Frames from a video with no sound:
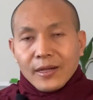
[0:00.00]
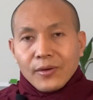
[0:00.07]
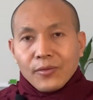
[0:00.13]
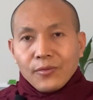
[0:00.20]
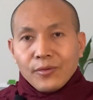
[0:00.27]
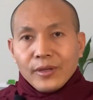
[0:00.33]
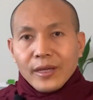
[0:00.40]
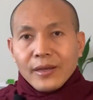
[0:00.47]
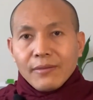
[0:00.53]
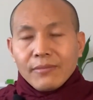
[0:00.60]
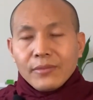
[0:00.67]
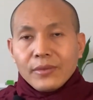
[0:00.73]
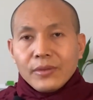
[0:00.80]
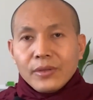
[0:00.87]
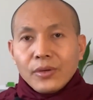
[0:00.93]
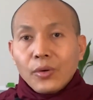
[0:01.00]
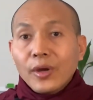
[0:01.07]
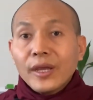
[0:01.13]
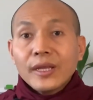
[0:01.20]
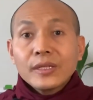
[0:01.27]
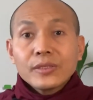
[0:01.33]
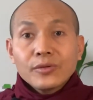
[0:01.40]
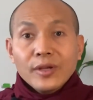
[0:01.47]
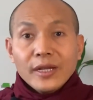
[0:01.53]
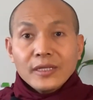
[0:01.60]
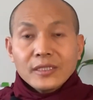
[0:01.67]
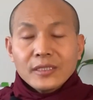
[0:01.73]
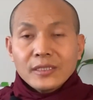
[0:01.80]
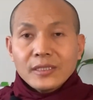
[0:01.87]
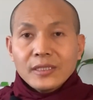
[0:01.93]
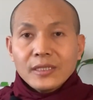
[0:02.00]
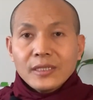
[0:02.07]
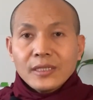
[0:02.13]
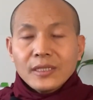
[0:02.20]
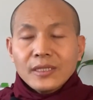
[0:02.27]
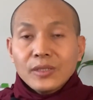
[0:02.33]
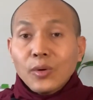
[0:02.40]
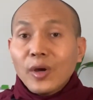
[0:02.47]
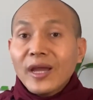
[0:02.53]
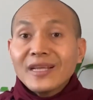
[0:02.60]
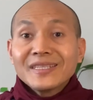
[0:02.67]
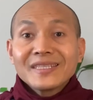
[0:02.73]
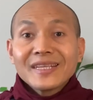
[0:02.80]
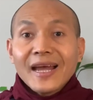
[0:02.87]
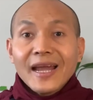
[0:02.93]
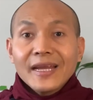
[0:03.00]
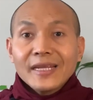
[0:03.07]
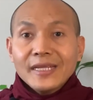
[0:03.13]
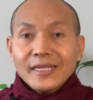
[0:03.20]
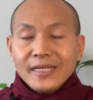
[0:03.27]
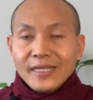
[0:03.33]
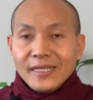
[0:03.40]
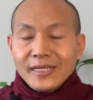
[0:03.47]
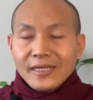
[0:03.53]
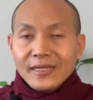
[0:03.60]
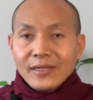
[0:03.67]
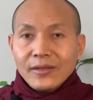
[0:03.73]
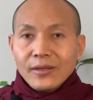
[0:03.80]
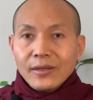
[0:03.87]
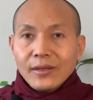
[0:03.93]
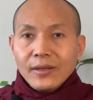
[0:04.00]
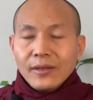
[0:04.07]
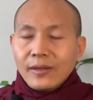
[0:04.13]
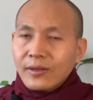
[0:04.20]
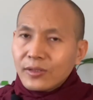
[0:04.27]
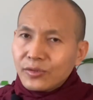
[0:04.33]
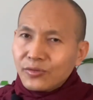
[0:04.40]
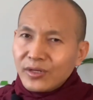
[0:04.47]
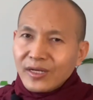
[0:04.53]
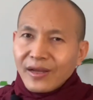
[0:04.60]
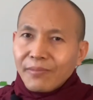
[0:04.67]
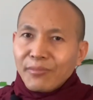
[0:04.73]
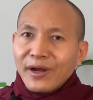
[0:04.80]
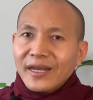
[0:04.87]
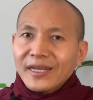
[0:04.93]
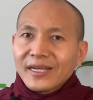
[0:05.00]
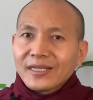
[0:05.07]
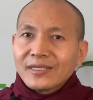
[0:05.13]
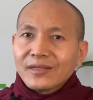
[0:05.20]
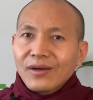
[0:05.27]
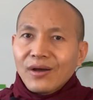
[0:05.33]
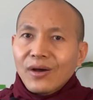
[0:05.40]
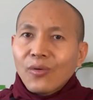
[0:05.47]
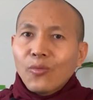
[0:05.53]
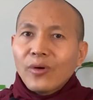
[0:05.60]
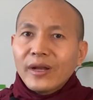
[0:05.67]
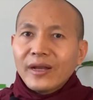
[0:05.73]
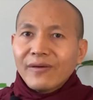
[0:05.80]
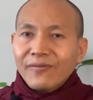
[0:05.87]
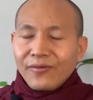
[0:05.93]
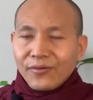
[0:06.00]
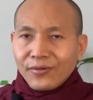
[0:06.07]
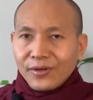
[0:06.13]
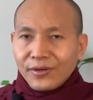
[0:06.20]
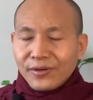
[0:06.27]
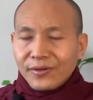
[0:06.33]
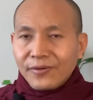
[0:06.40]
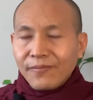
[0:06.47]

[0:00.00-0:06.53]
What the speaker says: We have no hatred, no anxiety during the practice. How wonderful, you know.